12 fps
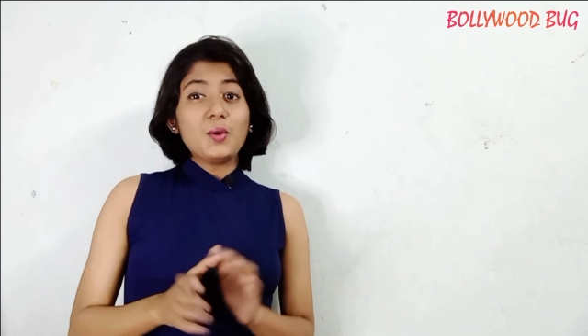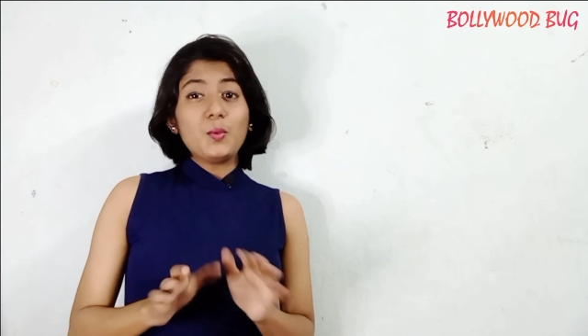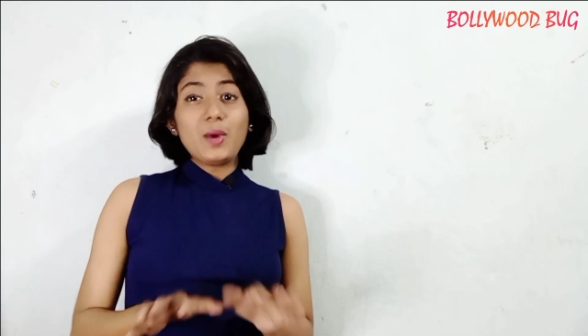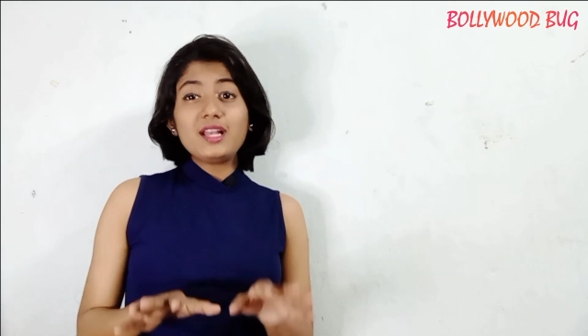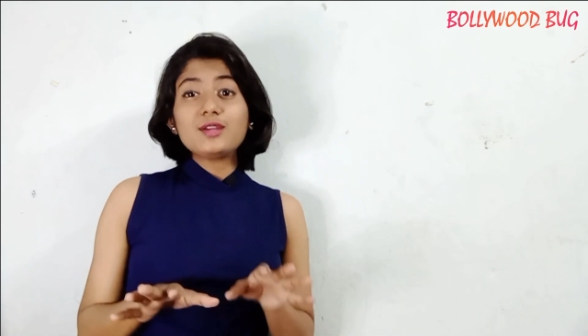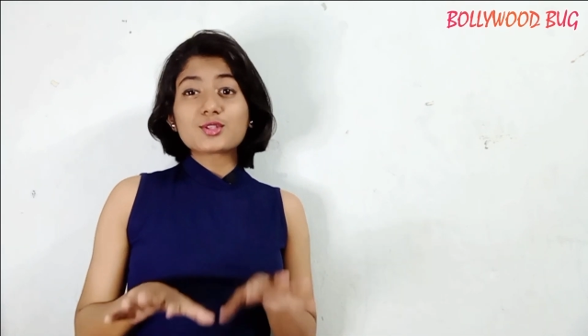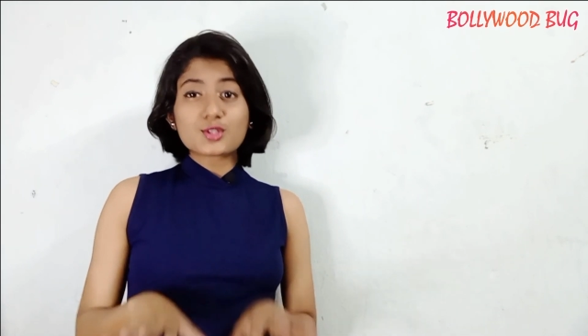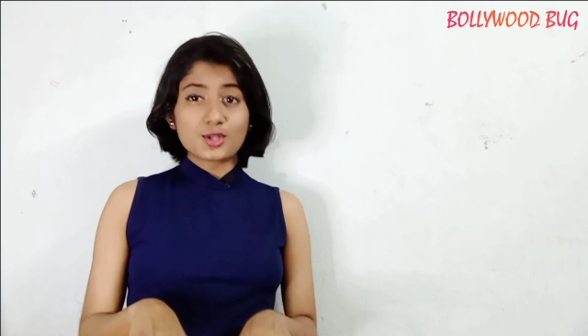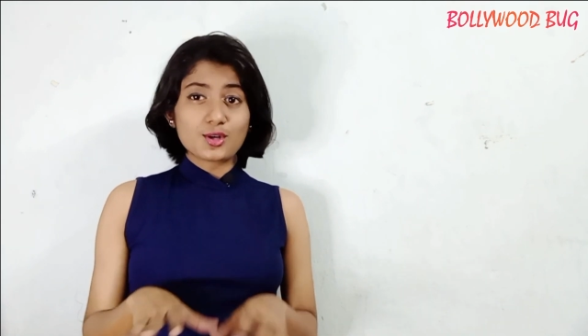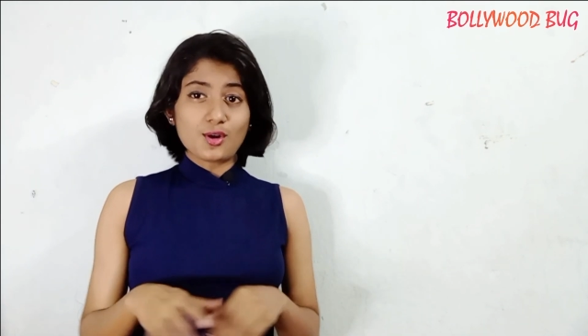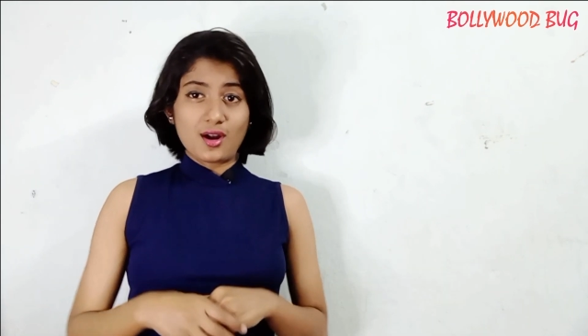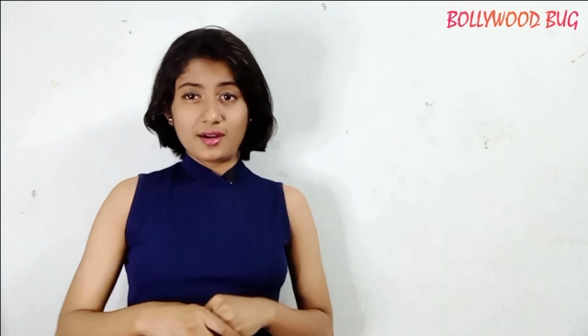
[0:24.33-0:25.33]
Well, you
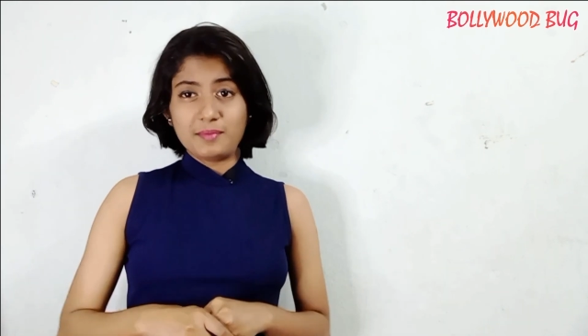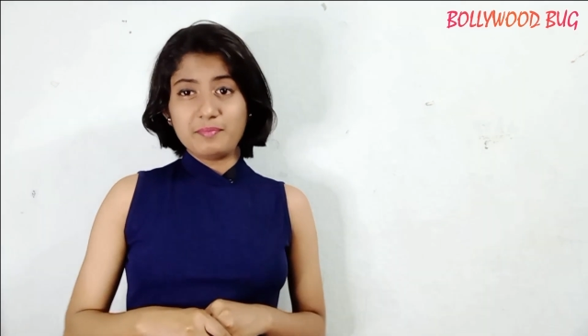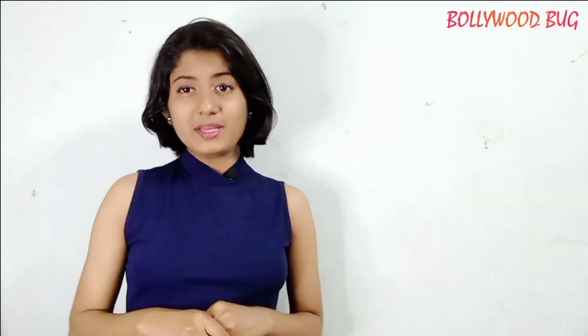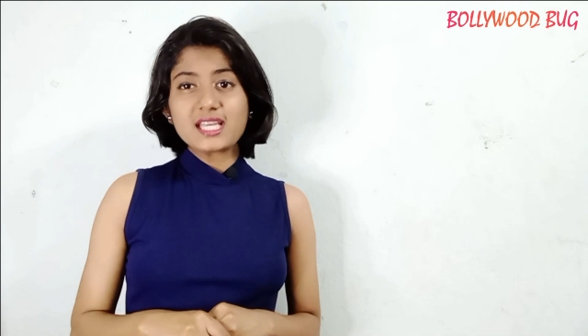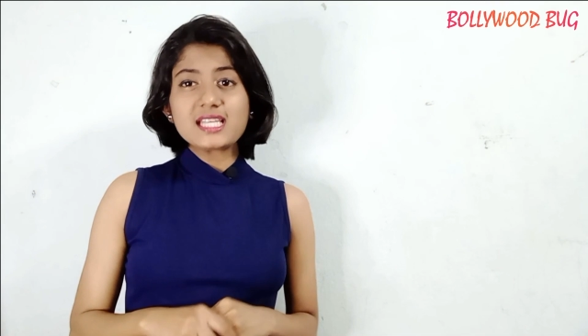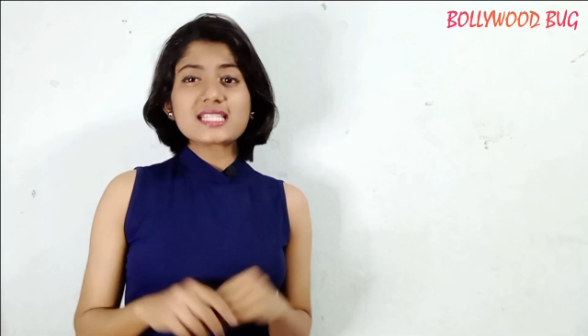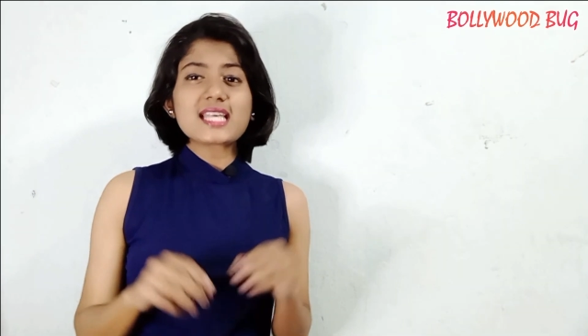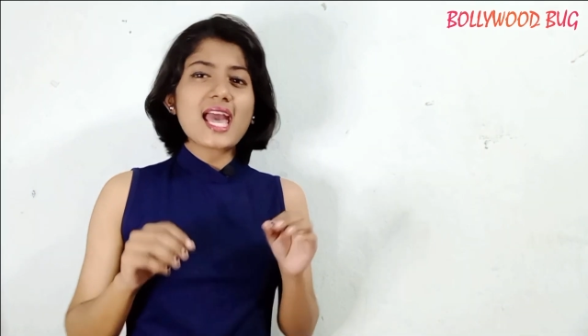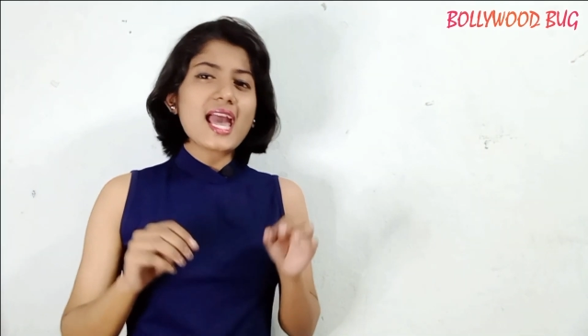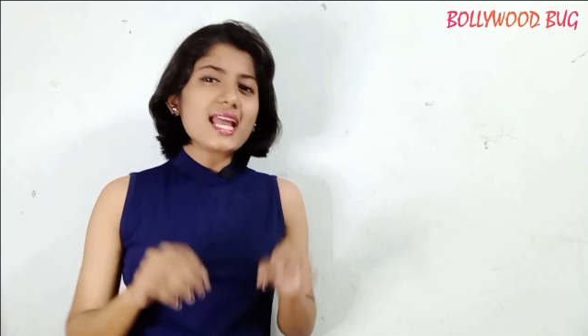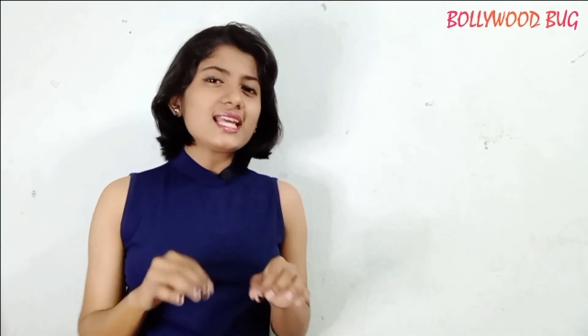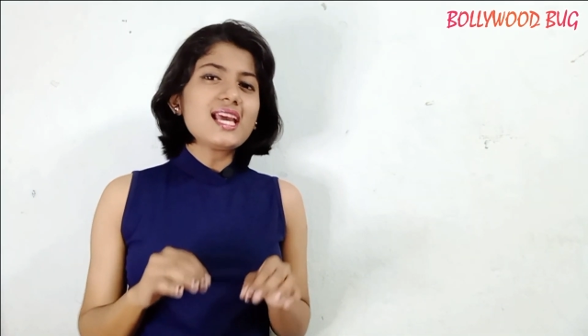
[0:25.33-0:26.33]
sure not, because
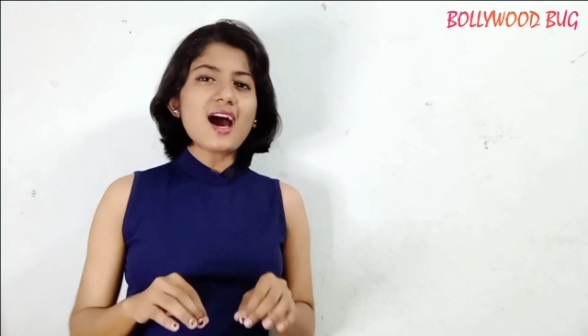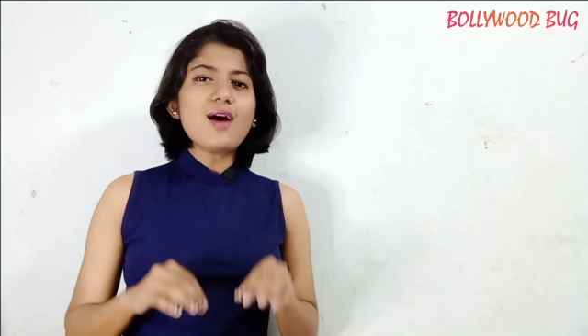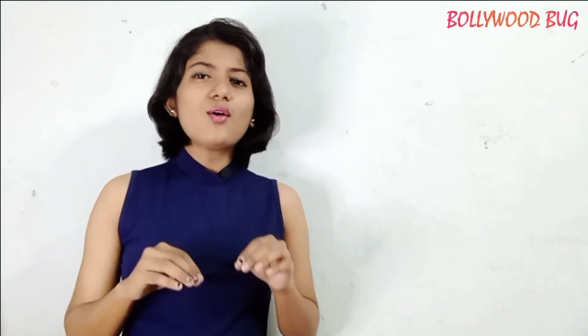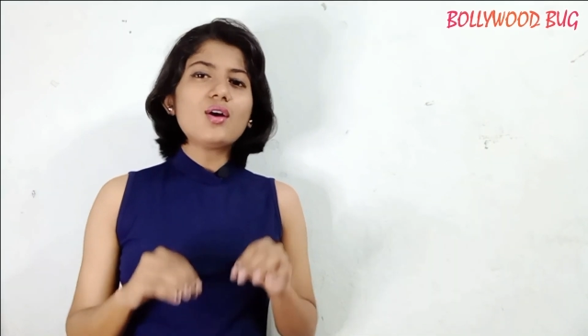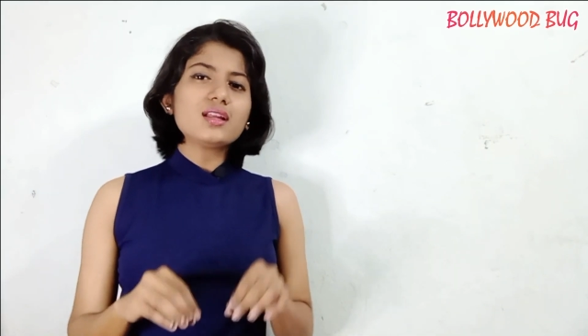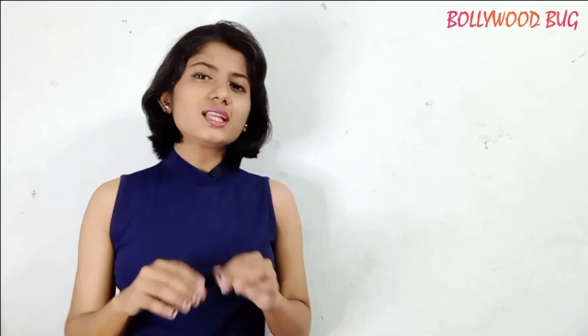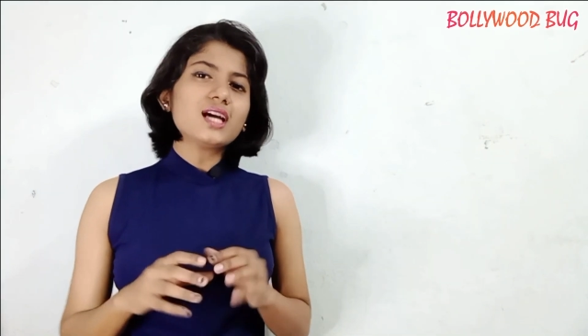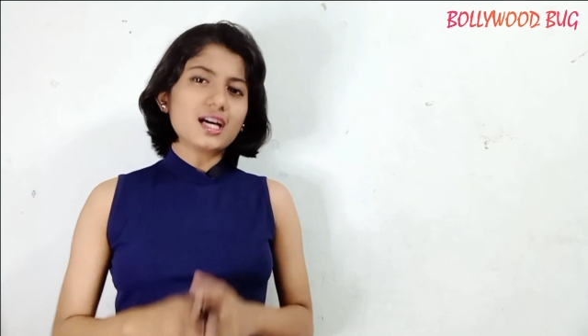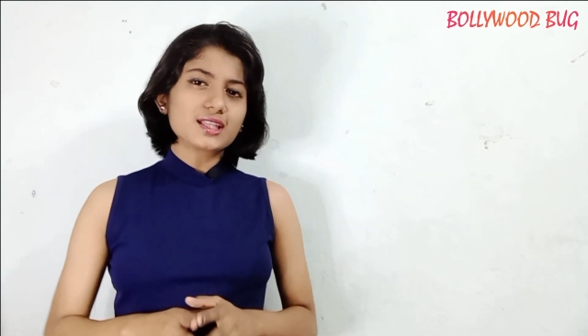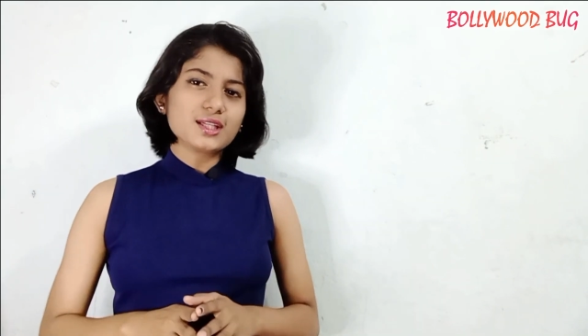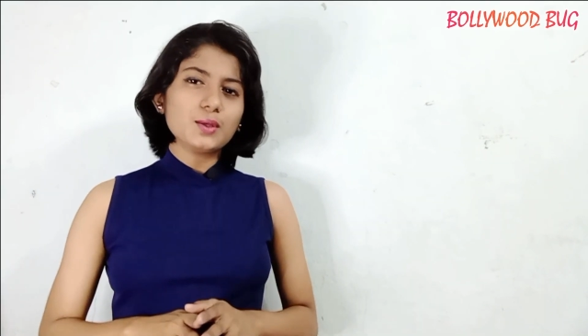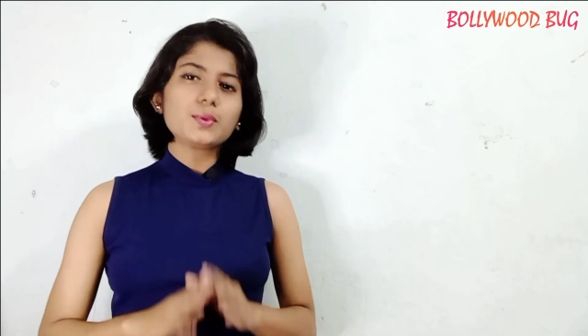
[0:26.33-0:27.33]
anyhow or the
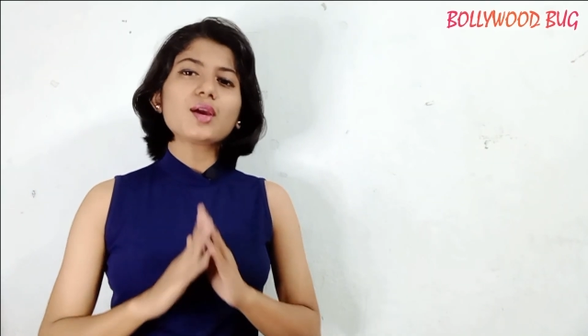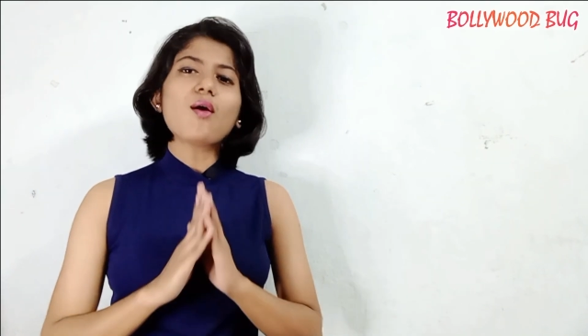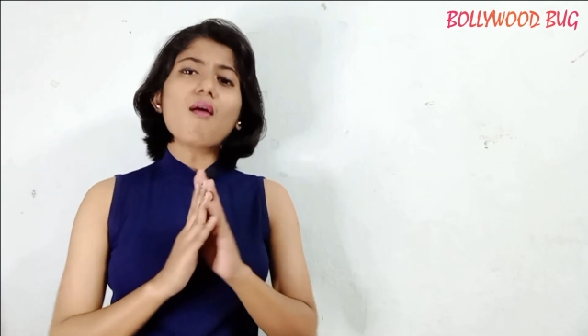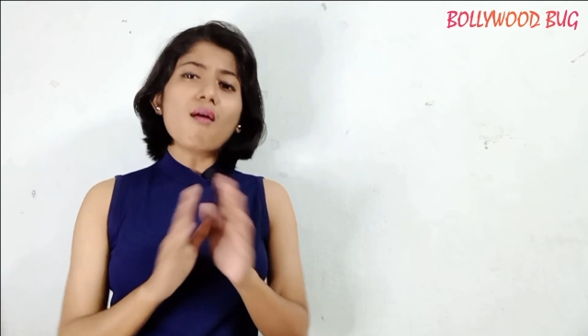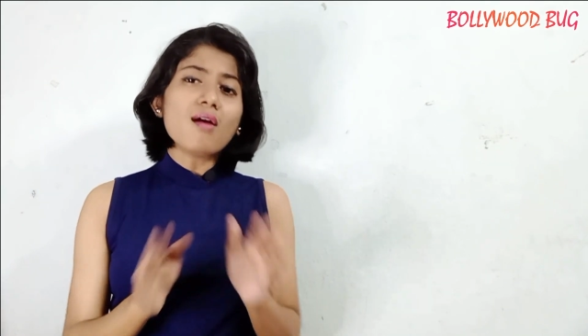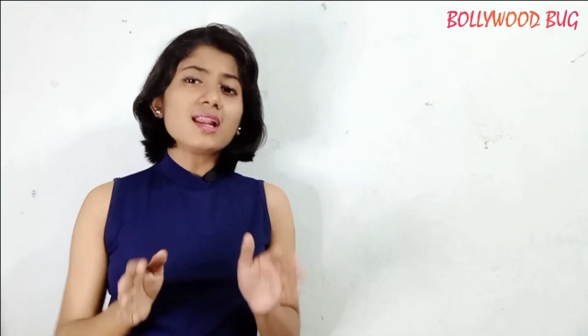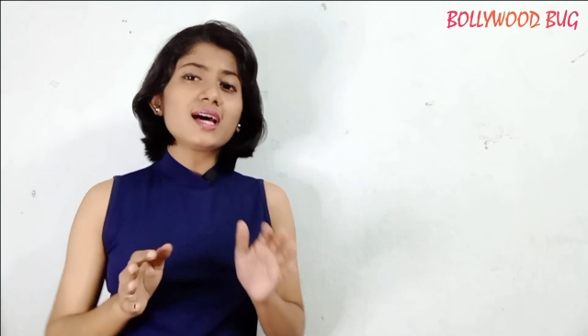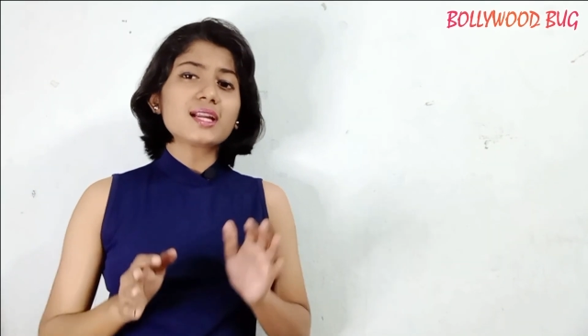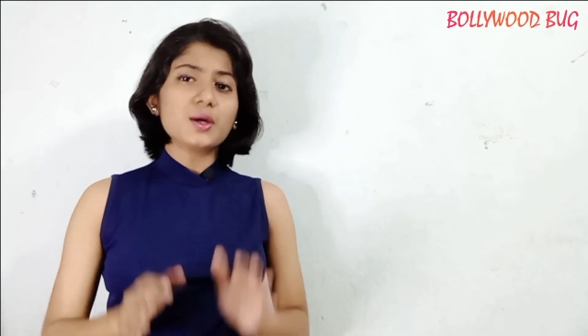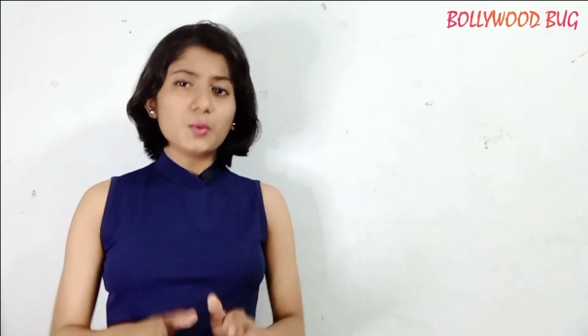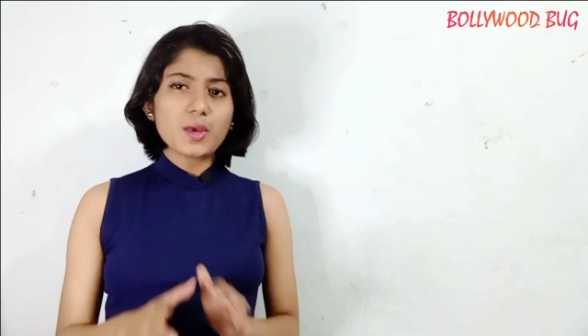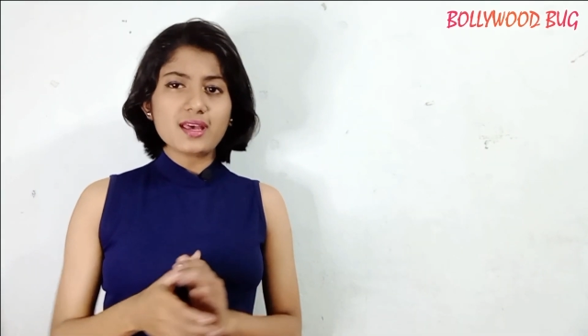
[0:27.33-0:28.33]
other, we all are
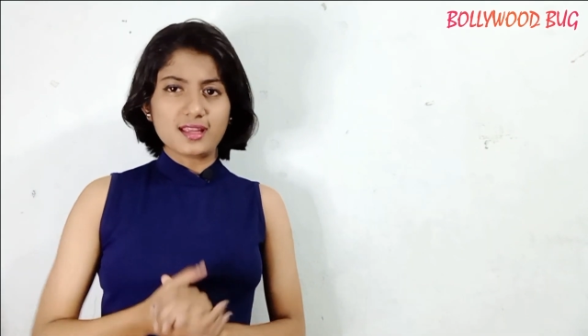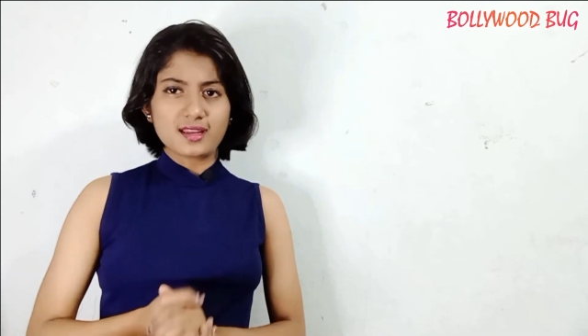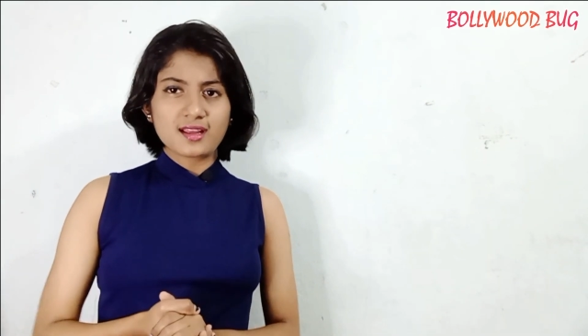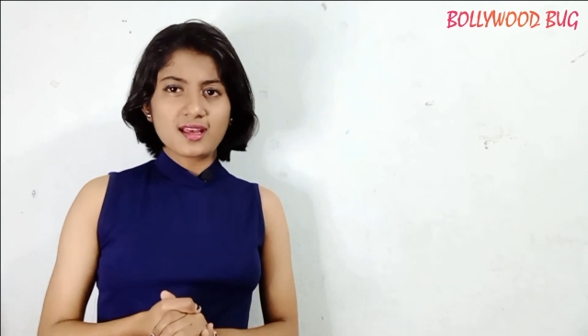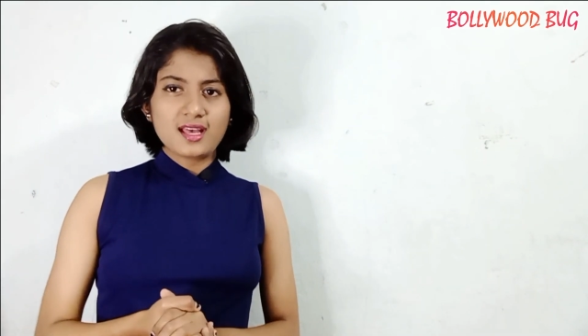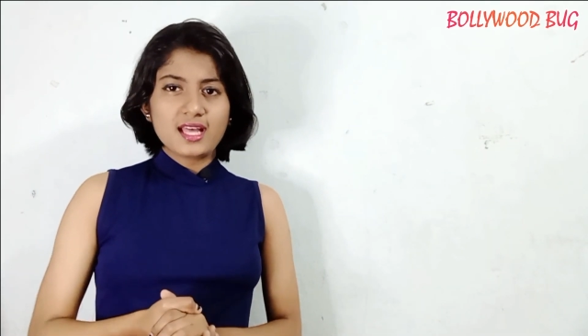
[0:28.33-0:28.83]
aware